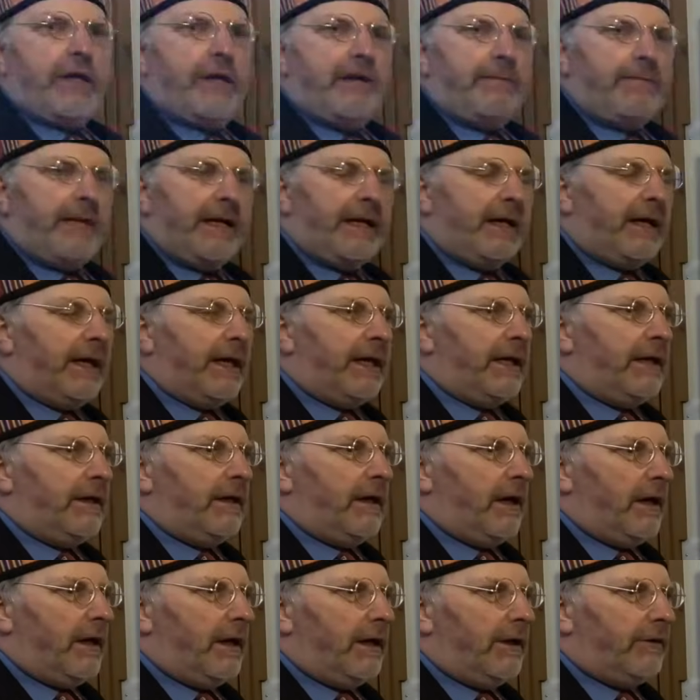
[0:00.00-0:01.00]
in
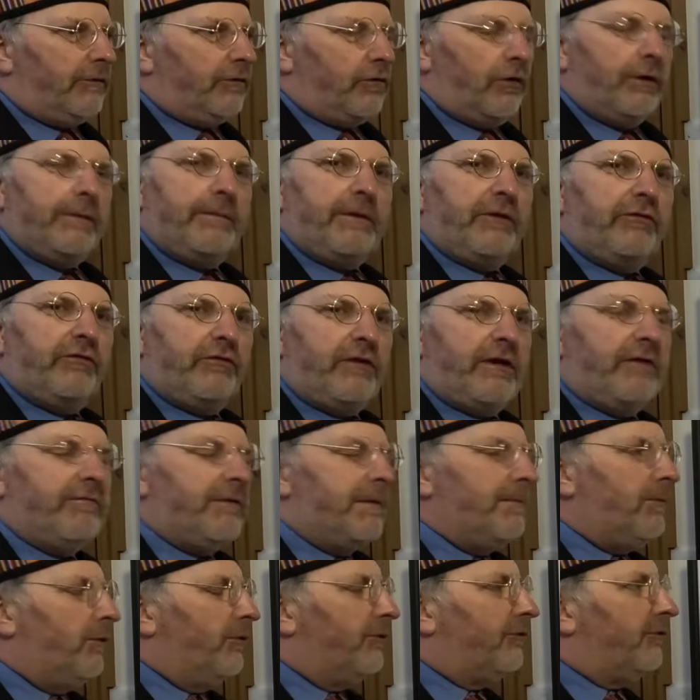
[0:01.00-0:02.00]
making Toynbee's
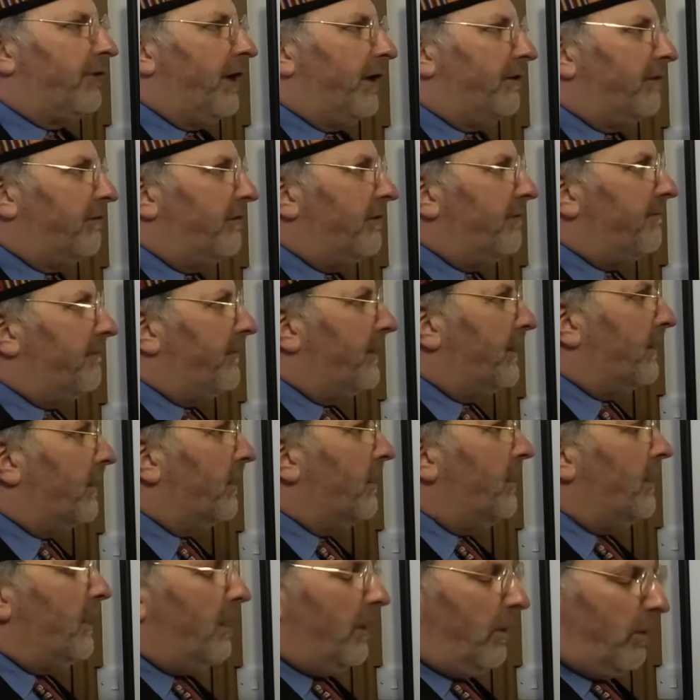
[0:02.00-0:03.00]
theory more scientific,
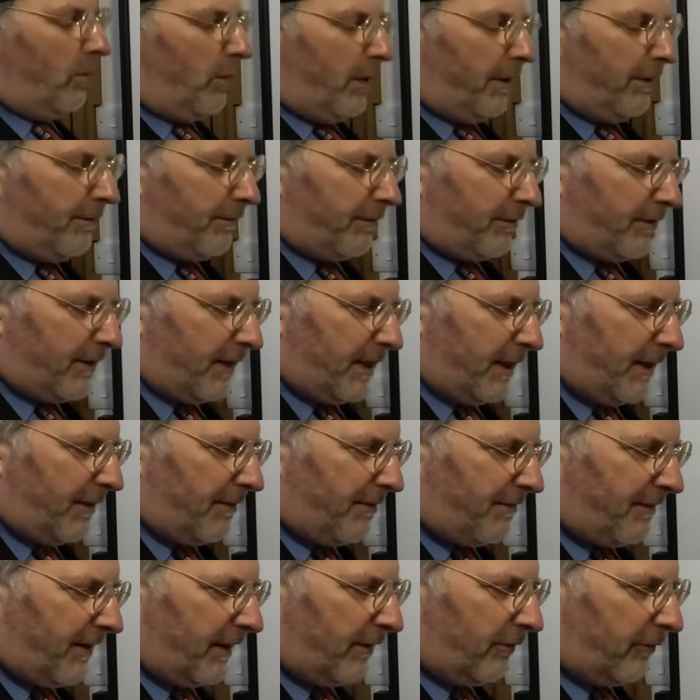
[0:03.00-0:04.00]
one of the
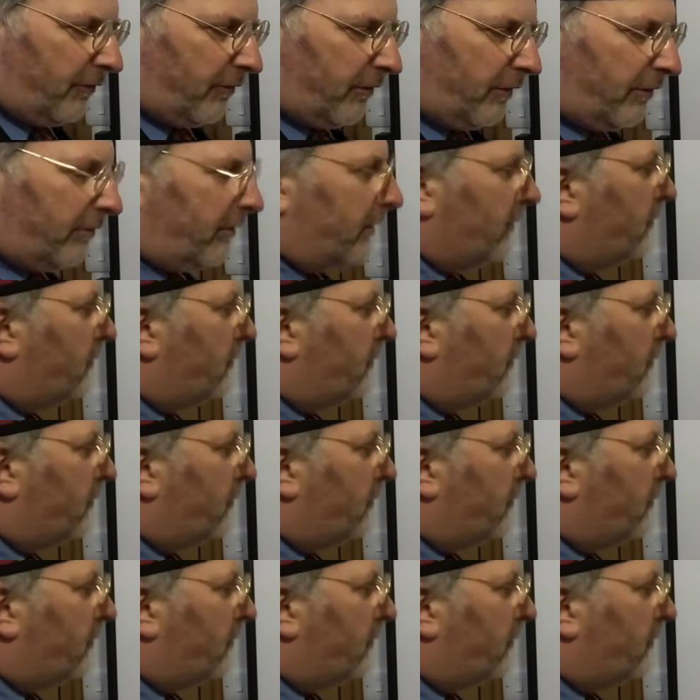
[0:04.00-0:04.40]
things that